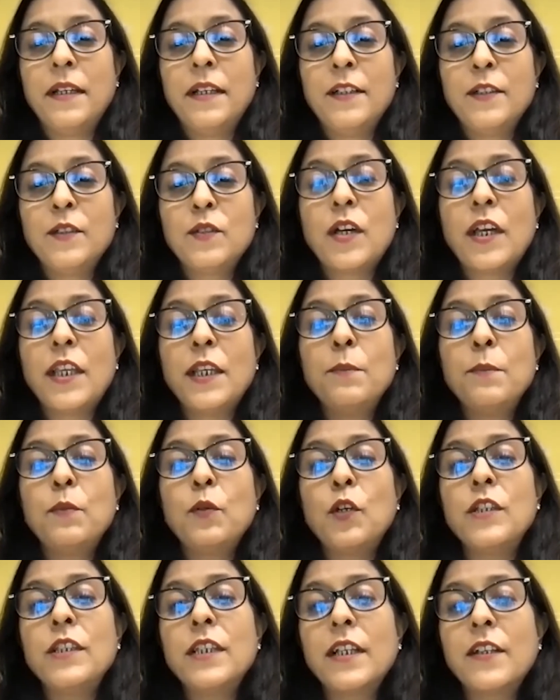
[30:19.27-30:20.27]
So our
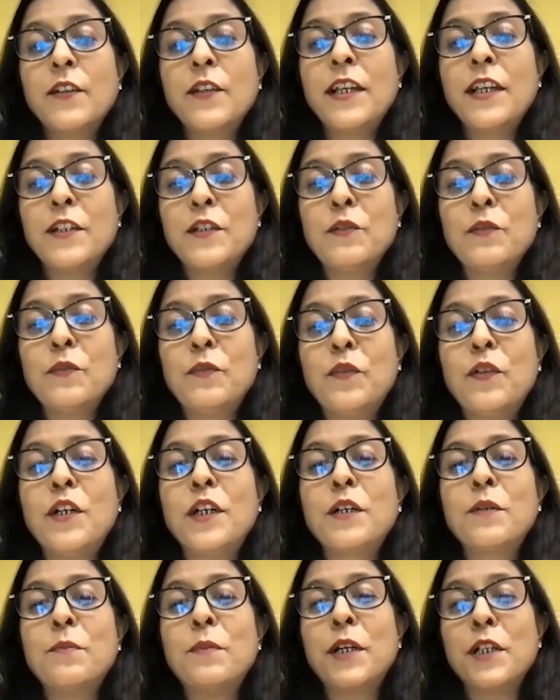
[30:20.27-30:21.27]
employees actually had to
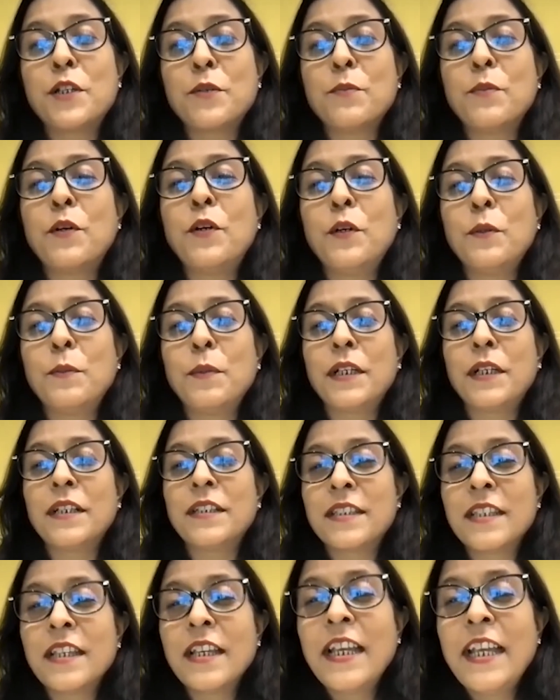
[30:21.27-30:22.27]
work much more
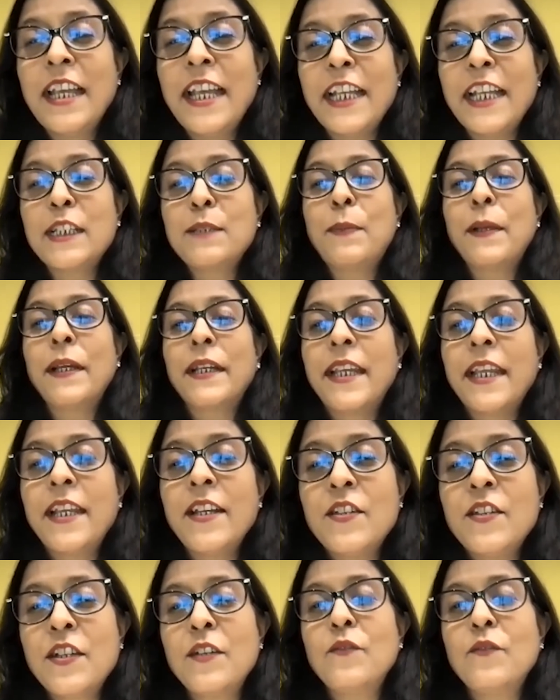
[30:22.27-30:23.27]
because
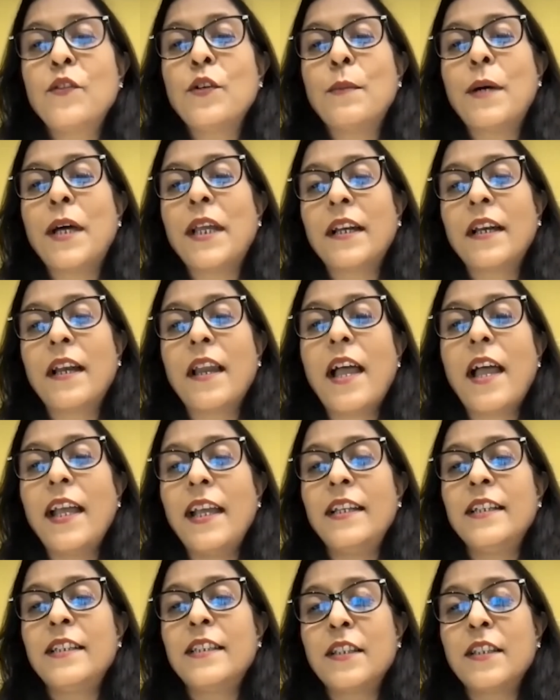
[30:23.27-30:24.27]
expectation from our
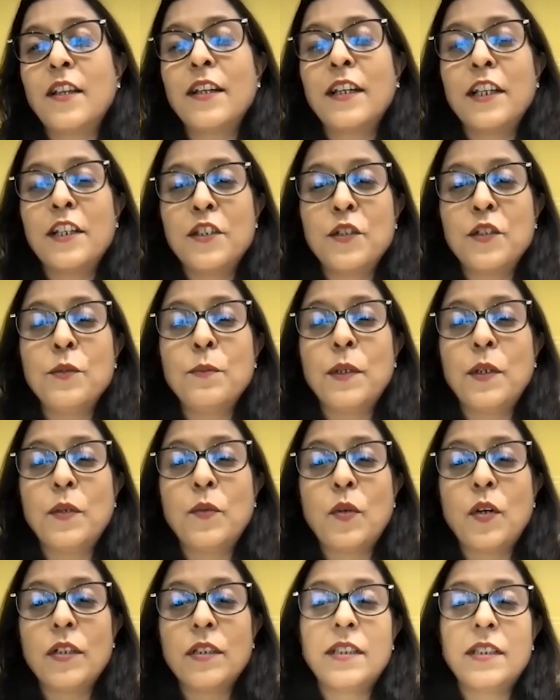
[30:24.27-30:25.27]
clients and consumer
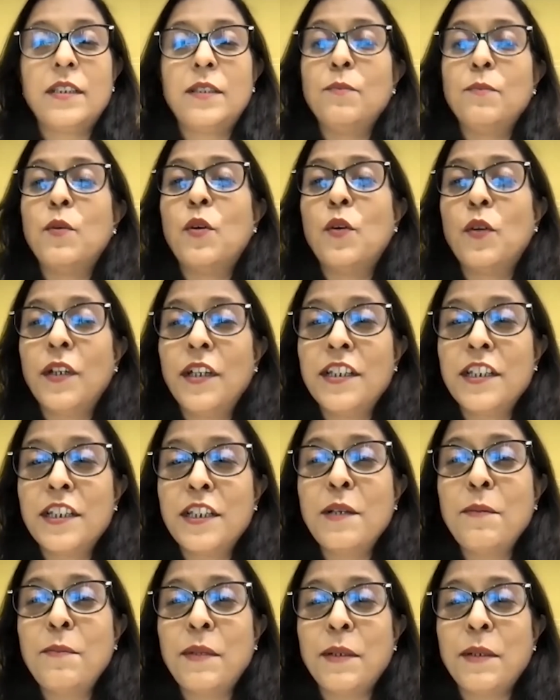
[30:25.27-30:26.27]
was more
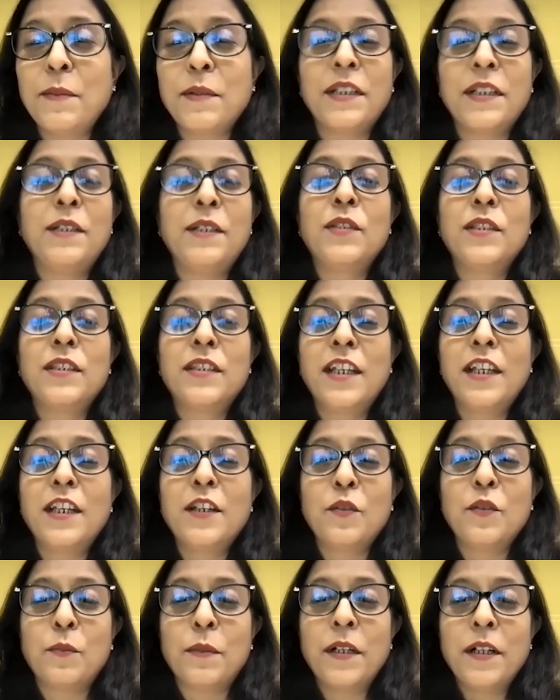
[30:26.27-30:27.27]
entertainment because they were sitting at
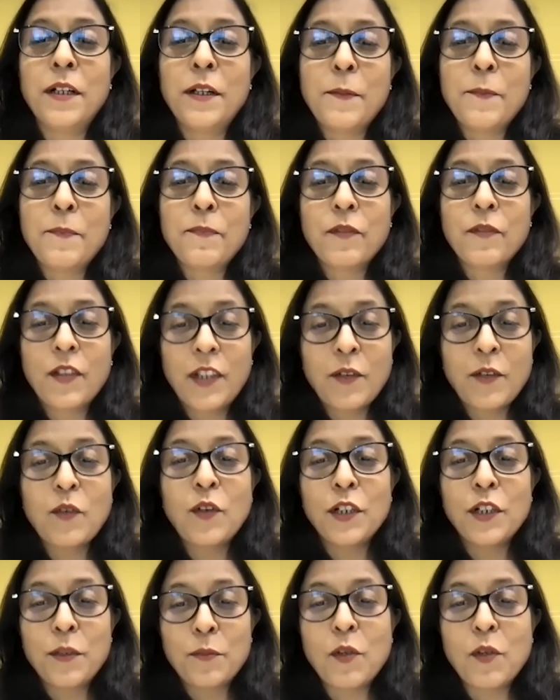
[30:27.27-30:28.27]
home. So they
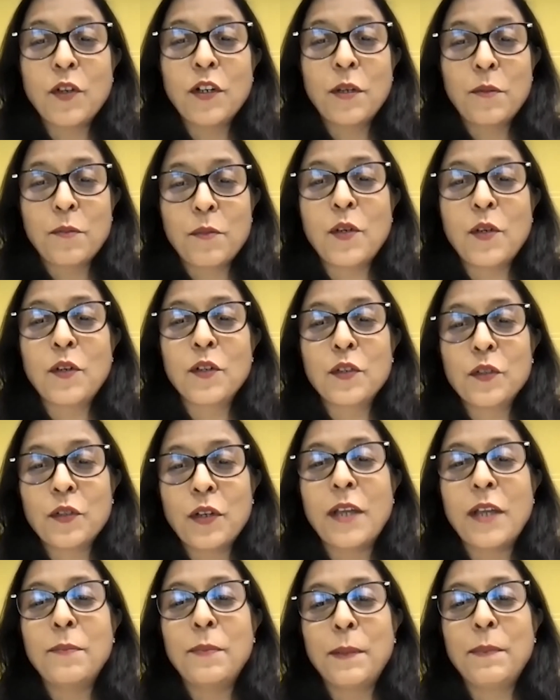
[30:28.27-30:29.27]
wanted more and more. So
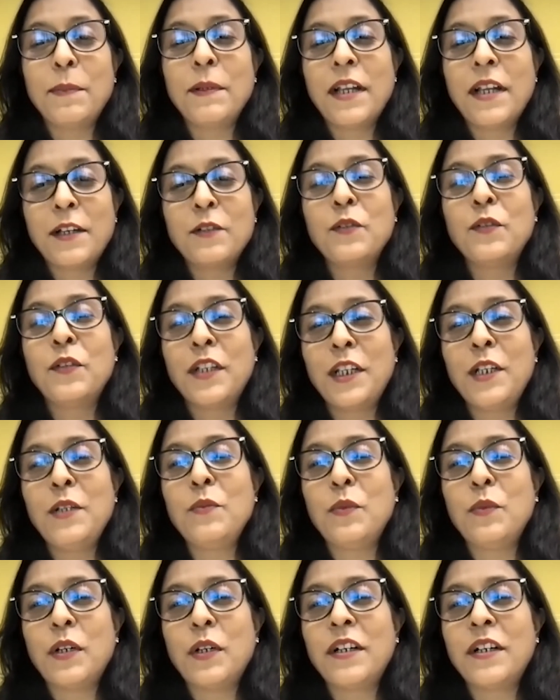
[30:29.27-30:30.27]
our people had to really
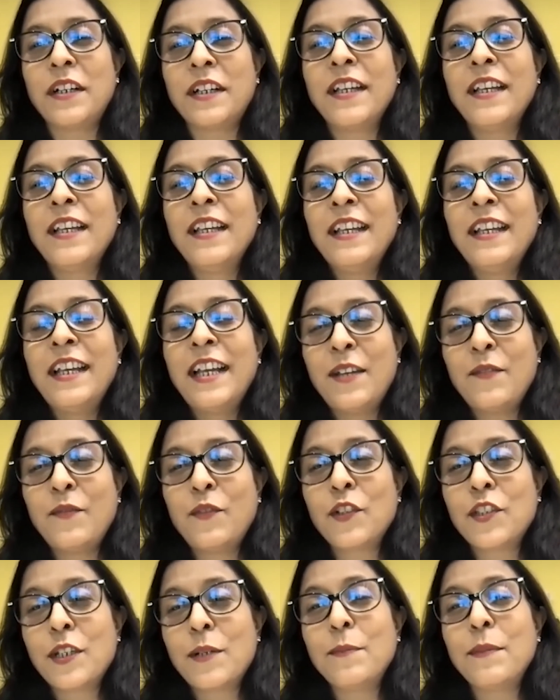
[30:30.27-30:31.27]
work. And for
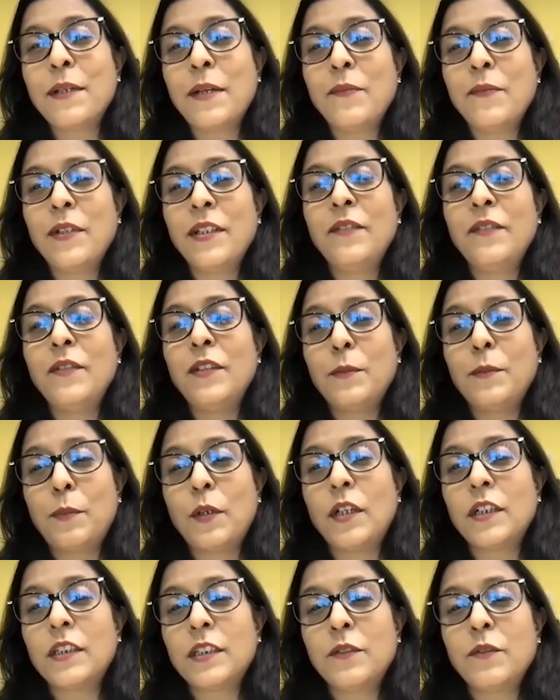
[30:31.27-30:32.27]
some time, and when the
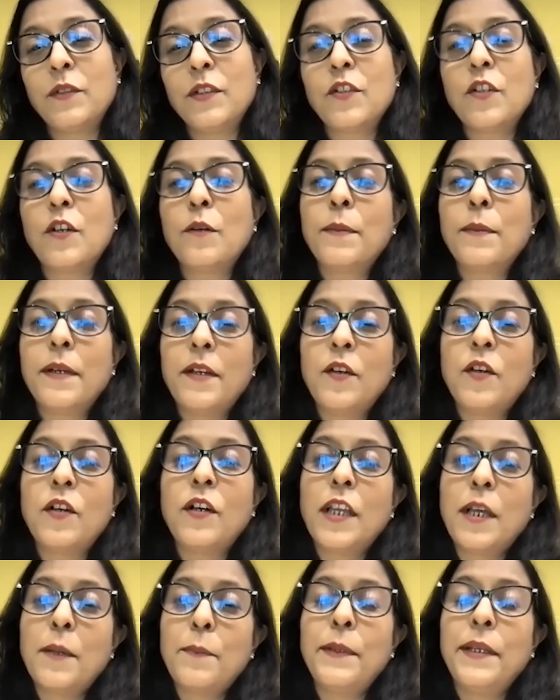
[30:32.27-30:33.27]
production was not
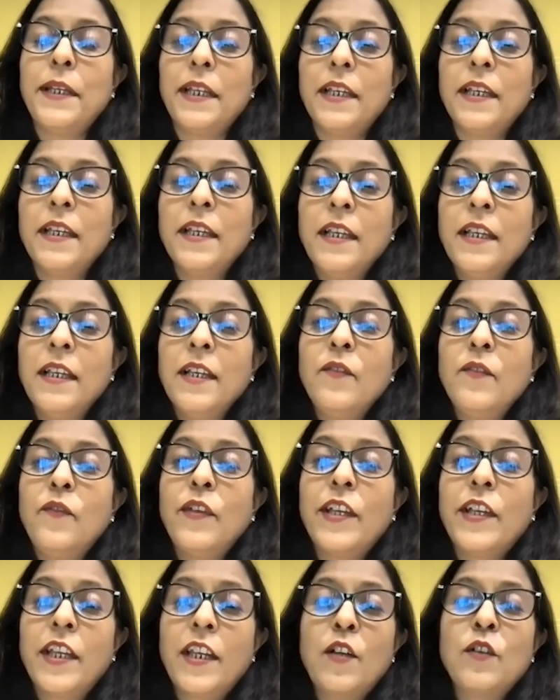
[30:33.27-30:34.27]
happening,
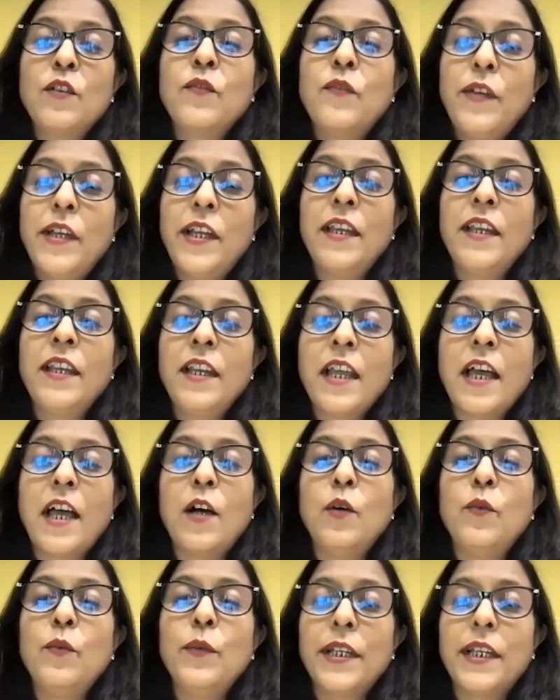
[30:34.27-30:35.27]
figure out where and
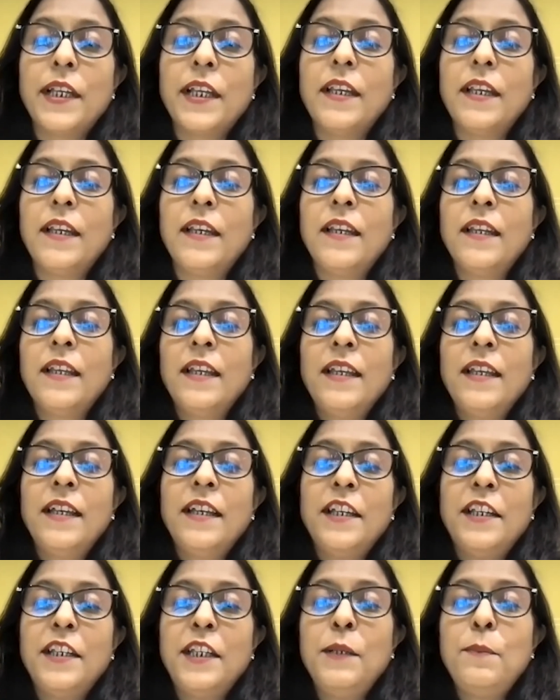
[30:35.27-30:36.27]
how we can
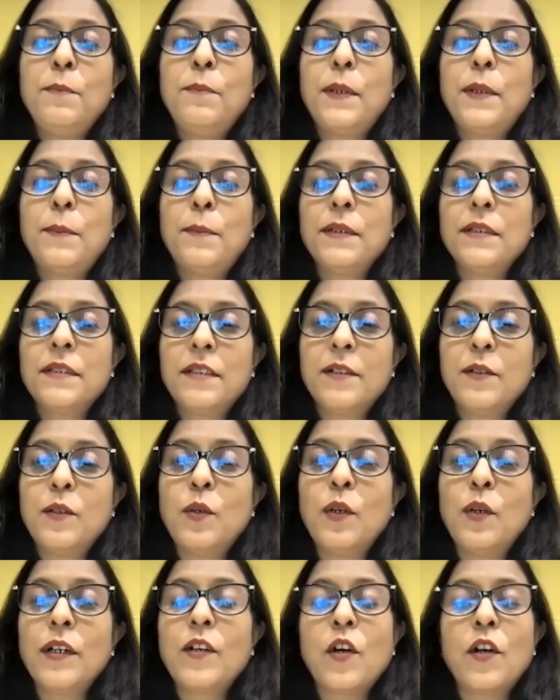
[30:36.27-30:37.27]
repurpose the
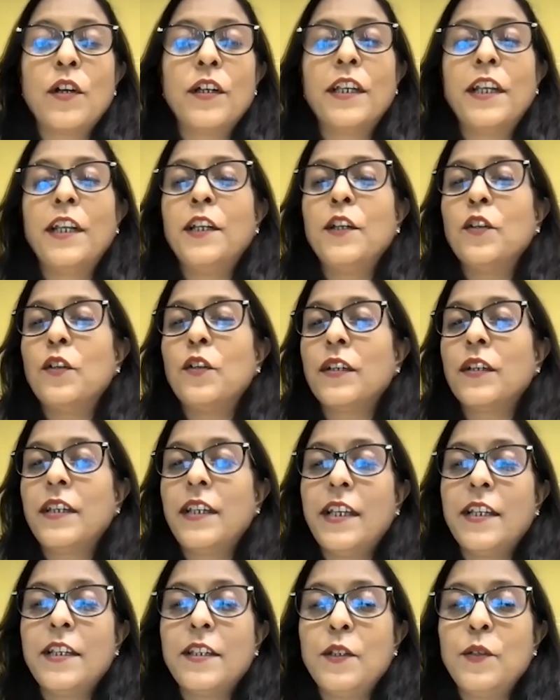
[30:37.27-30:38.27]
old content or
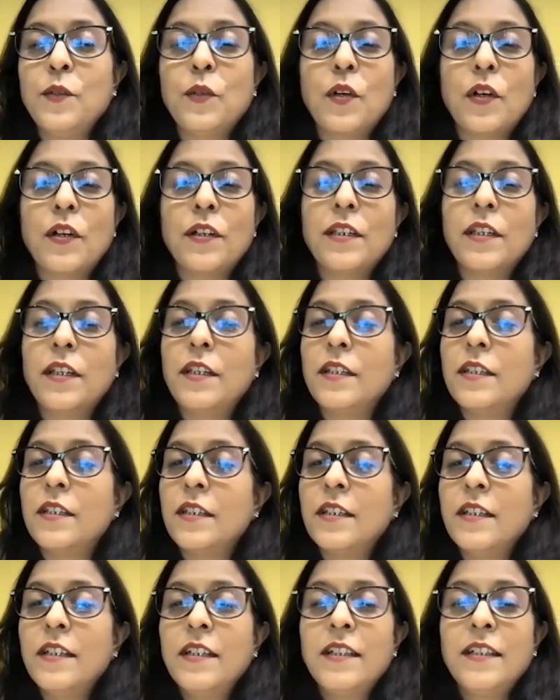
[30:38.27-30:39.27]
create new content
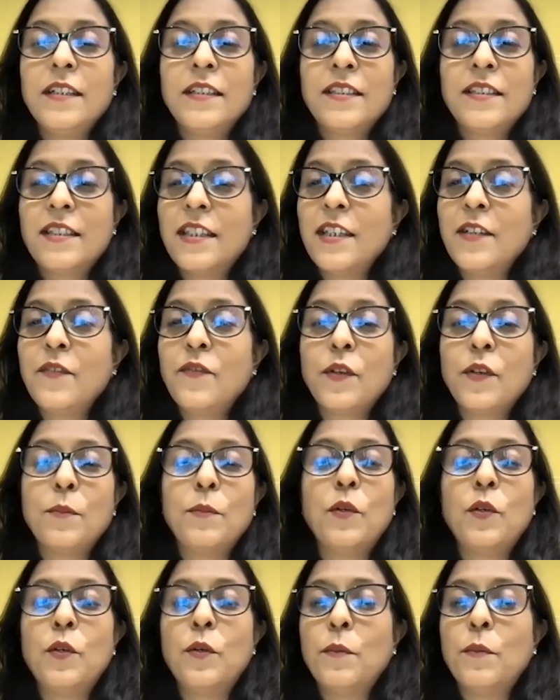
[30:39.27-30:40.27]
sitting from
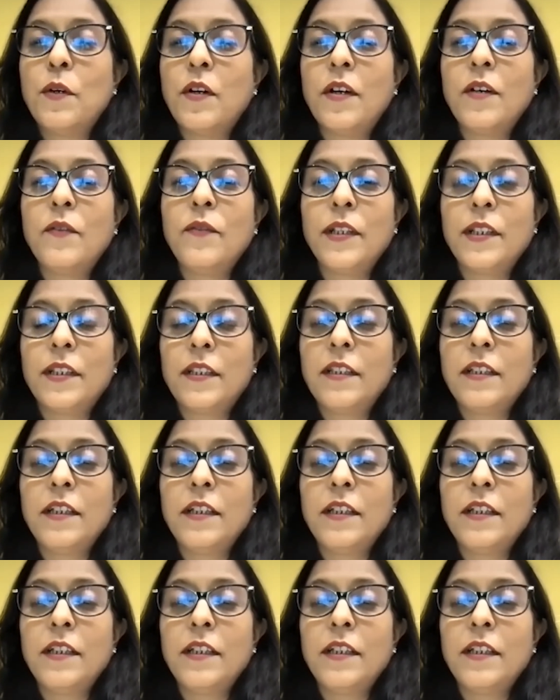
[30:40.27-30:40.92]
home or with,